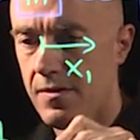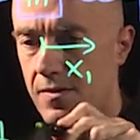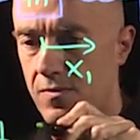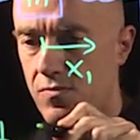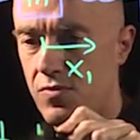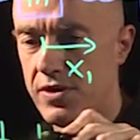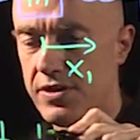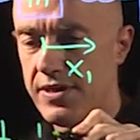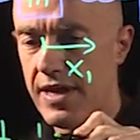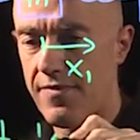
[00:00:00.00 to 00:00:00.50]

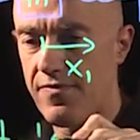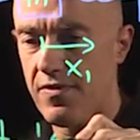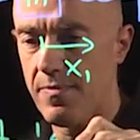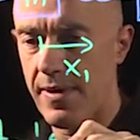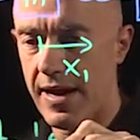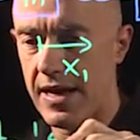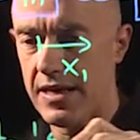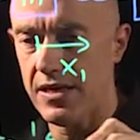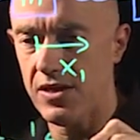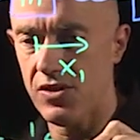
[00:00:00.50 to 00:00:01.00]
which
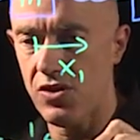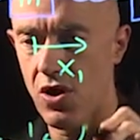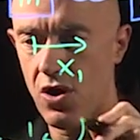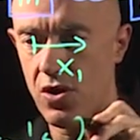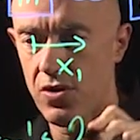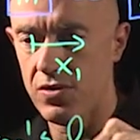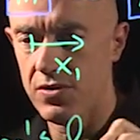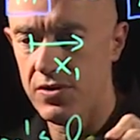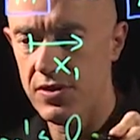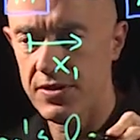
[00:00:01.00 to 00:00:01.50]
everybody
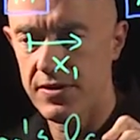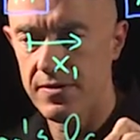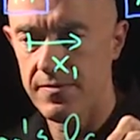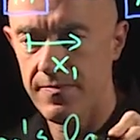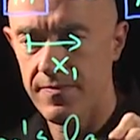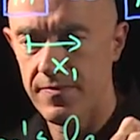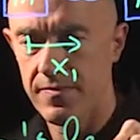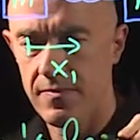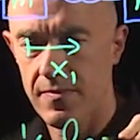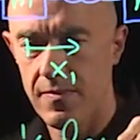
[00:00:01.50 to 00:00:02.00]
knows,
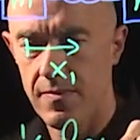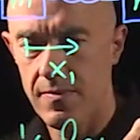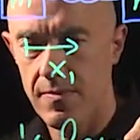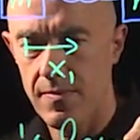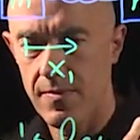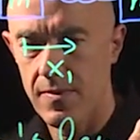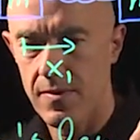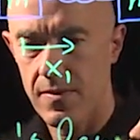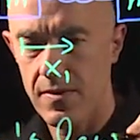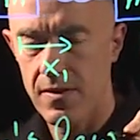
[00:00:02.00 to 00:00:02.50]

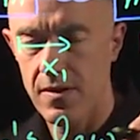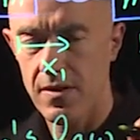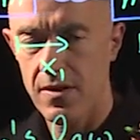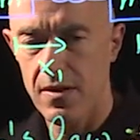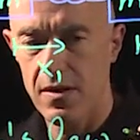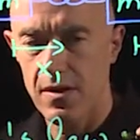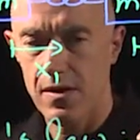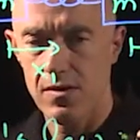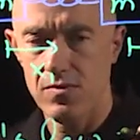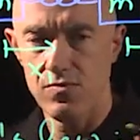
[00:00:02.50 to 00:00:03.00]

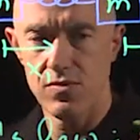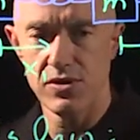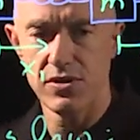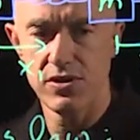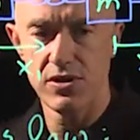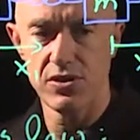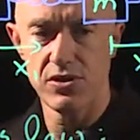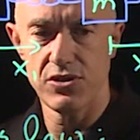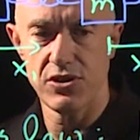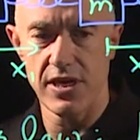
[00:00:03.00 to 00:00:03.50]

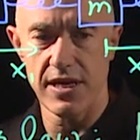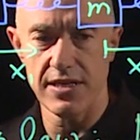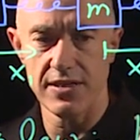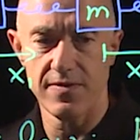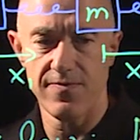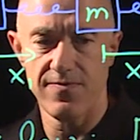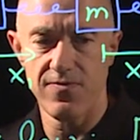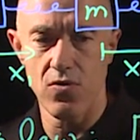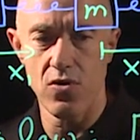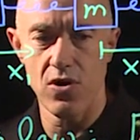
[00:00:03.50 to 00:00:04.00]
which is
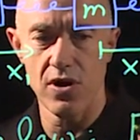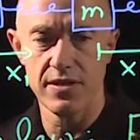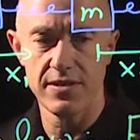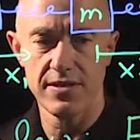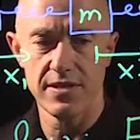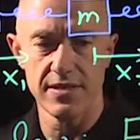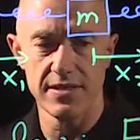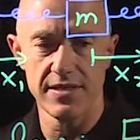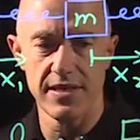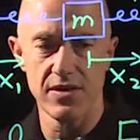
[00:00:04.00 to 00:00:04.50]
just
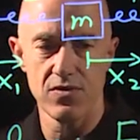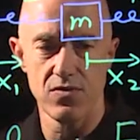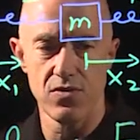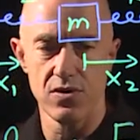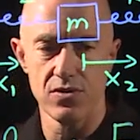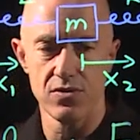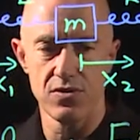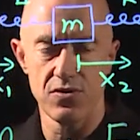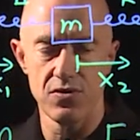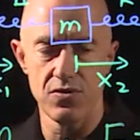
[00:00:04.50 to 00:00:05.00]
force is
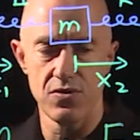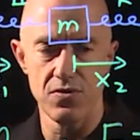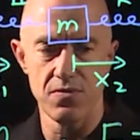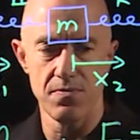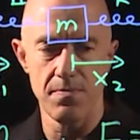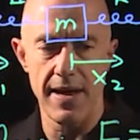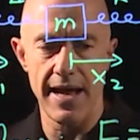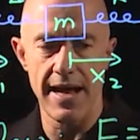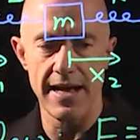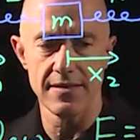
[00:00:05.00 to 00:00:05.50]
equal to
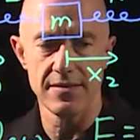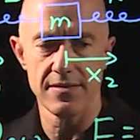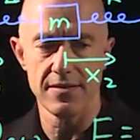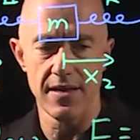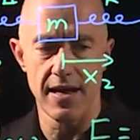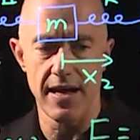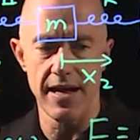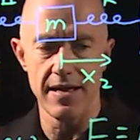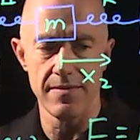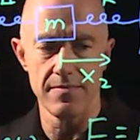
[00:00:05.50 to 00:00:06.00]
mass
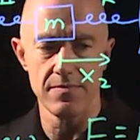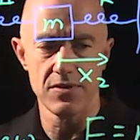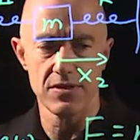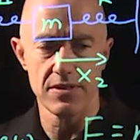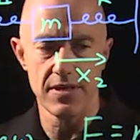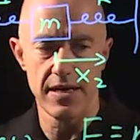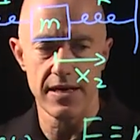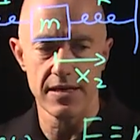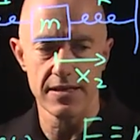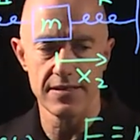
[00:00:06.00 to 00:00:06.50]

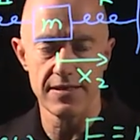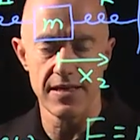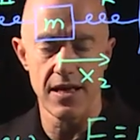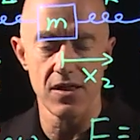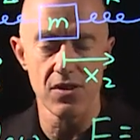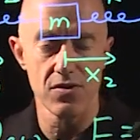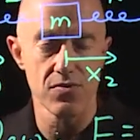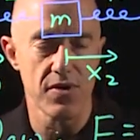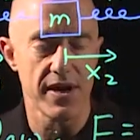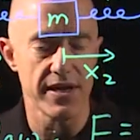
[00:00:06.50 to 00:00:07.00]
times
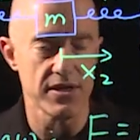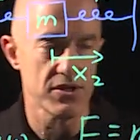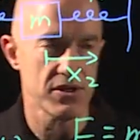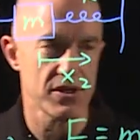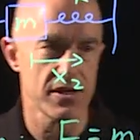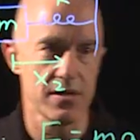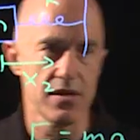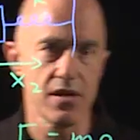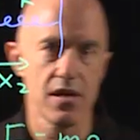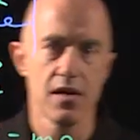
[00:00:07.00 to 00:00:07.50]

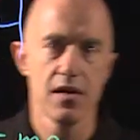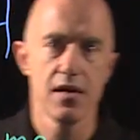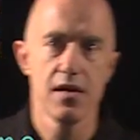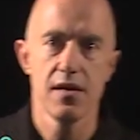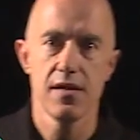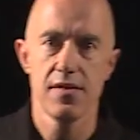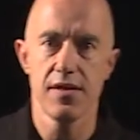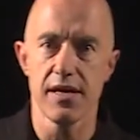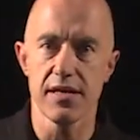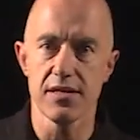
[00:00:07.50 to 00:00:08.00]
acceleration.
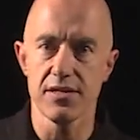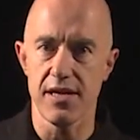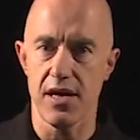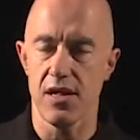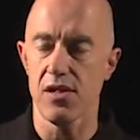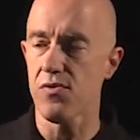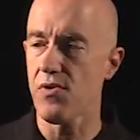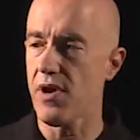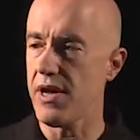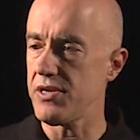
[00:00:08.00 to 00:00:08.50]
The
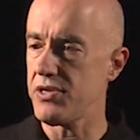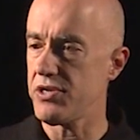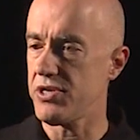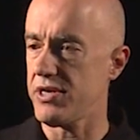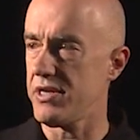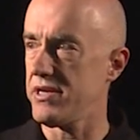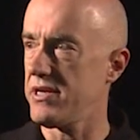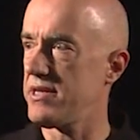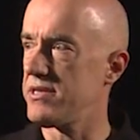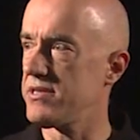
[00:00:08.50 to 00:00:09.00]

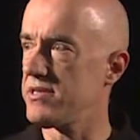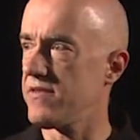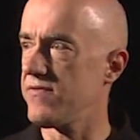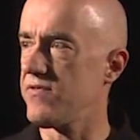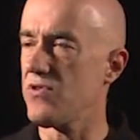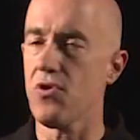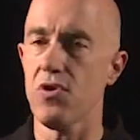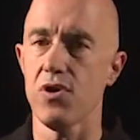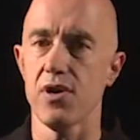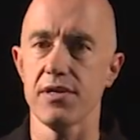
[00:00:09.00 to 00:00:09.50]
acceleration is,
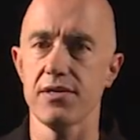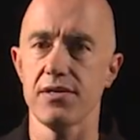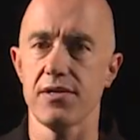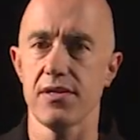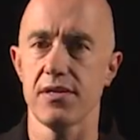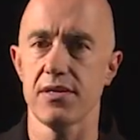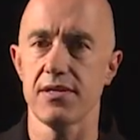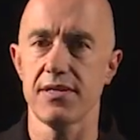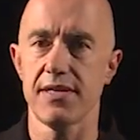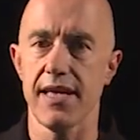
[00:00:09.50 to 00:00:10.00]
of course,
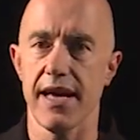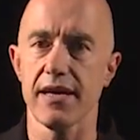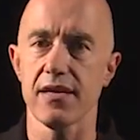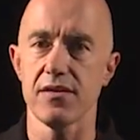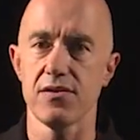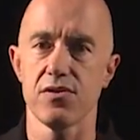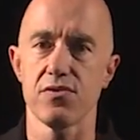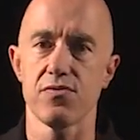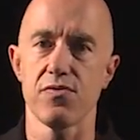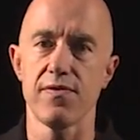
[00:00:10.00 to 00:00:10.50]
the
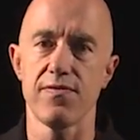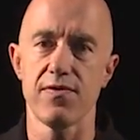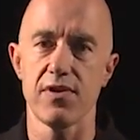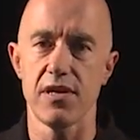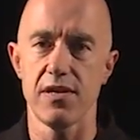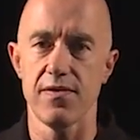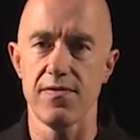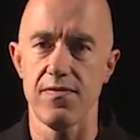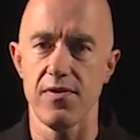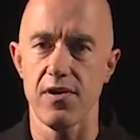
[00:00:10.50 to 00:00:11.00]
second
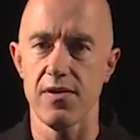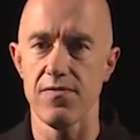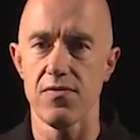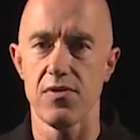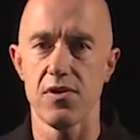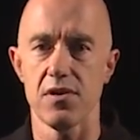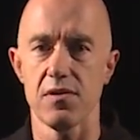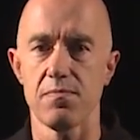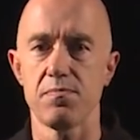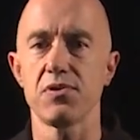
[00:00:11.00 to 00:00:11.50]
derivative of
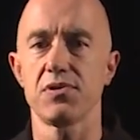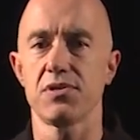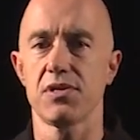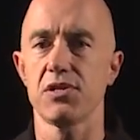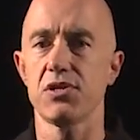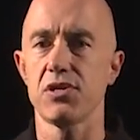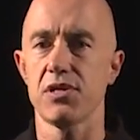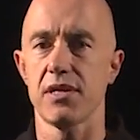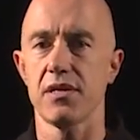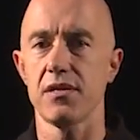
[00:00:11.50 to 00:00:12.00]
the
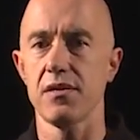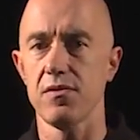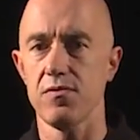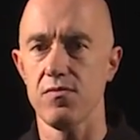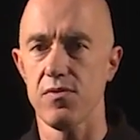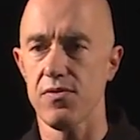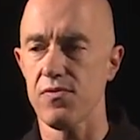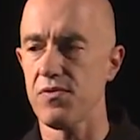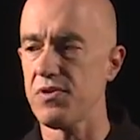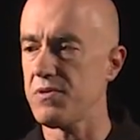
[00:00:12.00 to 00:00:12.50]
position
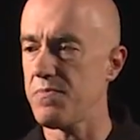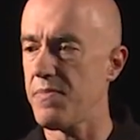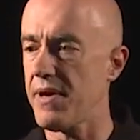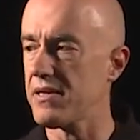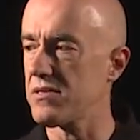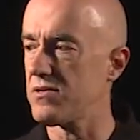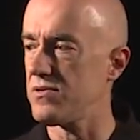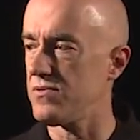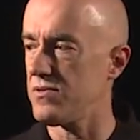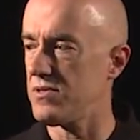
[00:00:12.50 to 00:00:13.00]
with
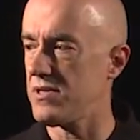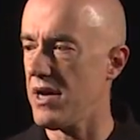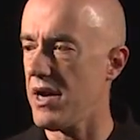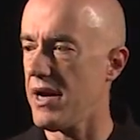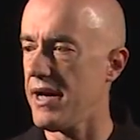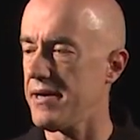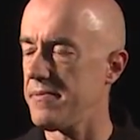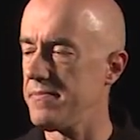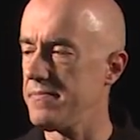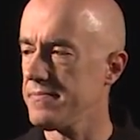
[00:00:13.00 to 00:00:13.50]
respect to
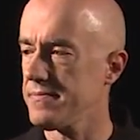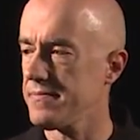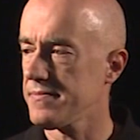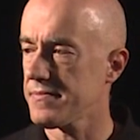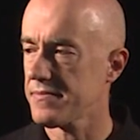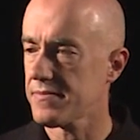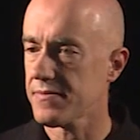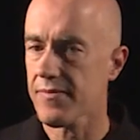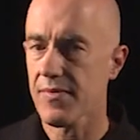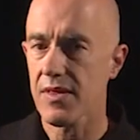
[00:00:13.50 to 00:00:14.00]
time.
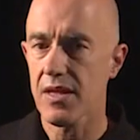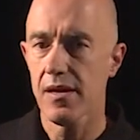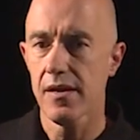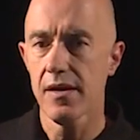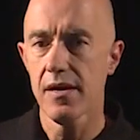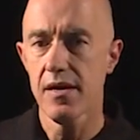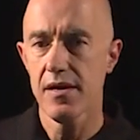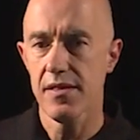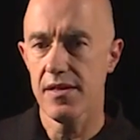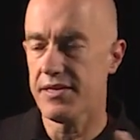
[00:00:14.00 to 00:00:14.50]

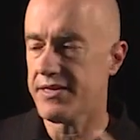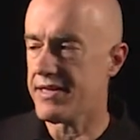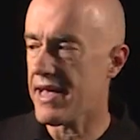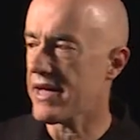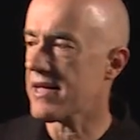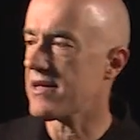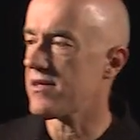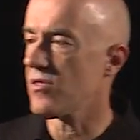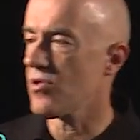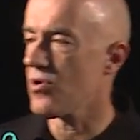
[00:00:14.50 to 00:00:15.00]
The
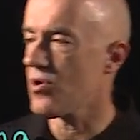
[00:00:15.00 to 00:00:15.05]
second